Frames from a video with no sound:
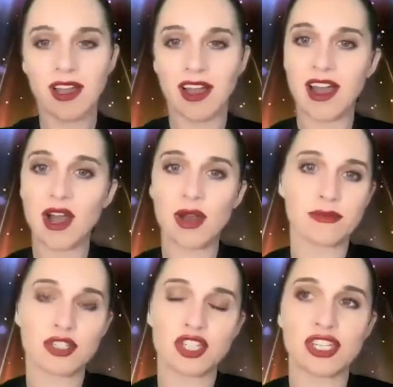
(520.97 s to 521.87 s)

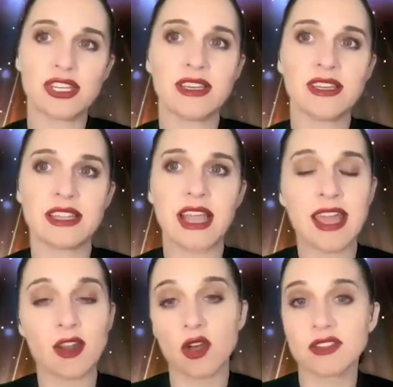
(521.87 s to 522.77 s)
Um, she
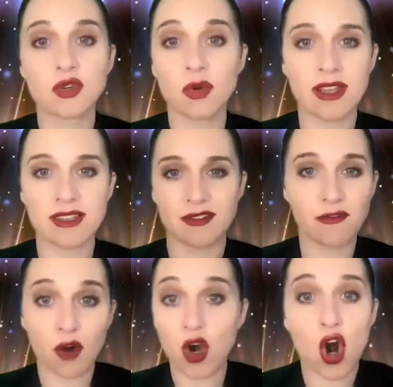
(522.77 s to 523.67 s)
and also as
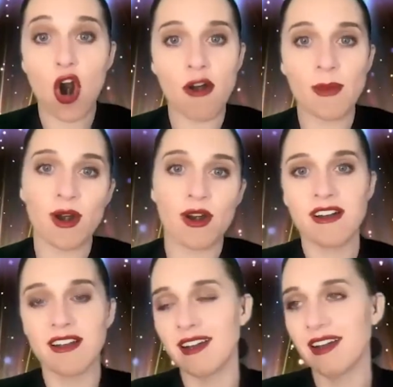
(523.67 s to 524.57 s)
for her
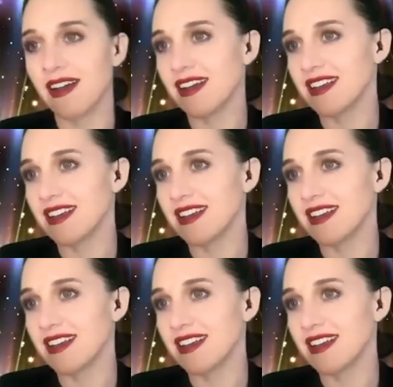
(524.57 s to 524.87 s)
armor uh,